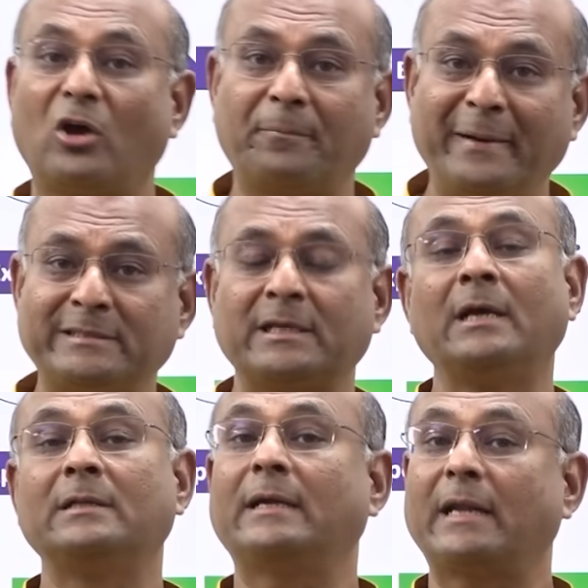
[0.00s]
orbits
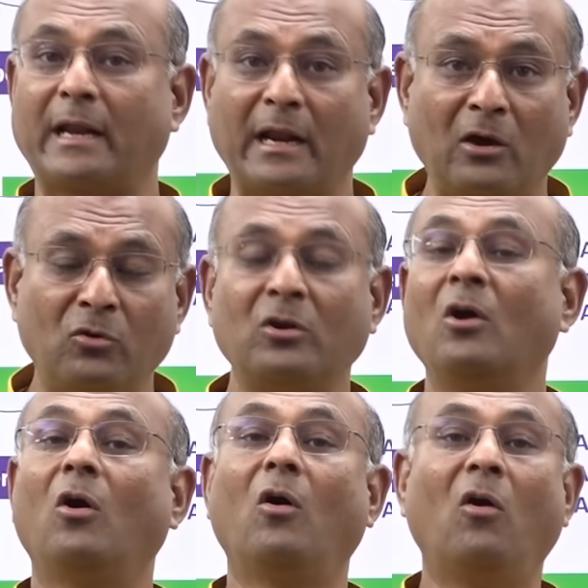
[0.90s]
that are allowed,
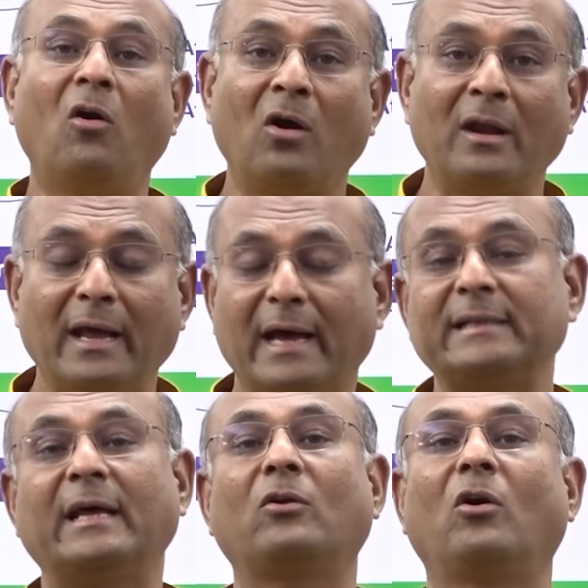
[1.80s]
all
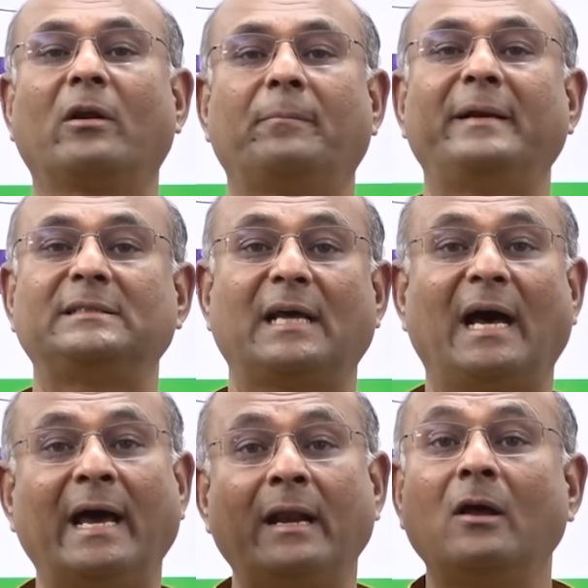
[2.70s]
other orbits
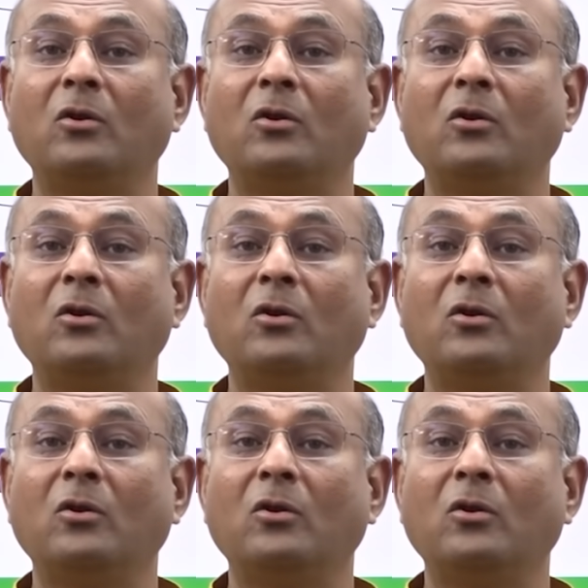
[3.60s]
are